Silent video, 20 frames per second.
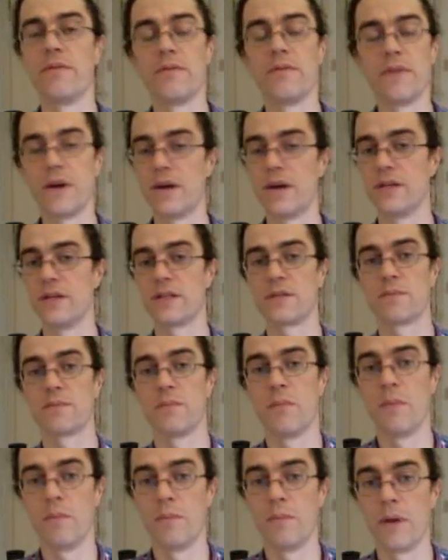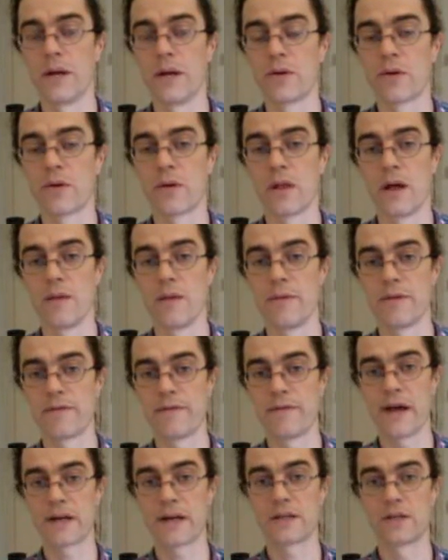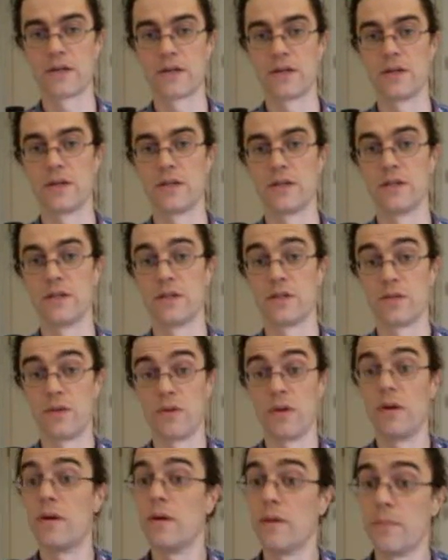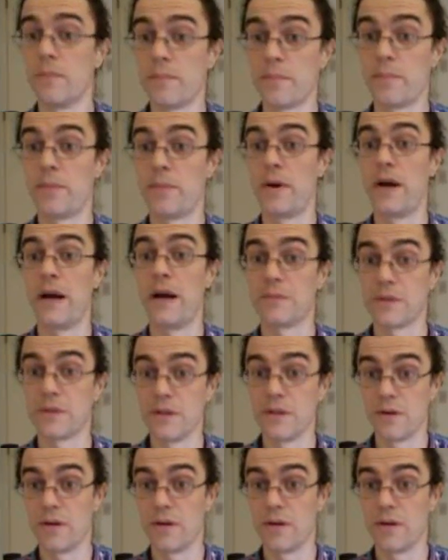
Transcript: various microclimate factors, or perhaps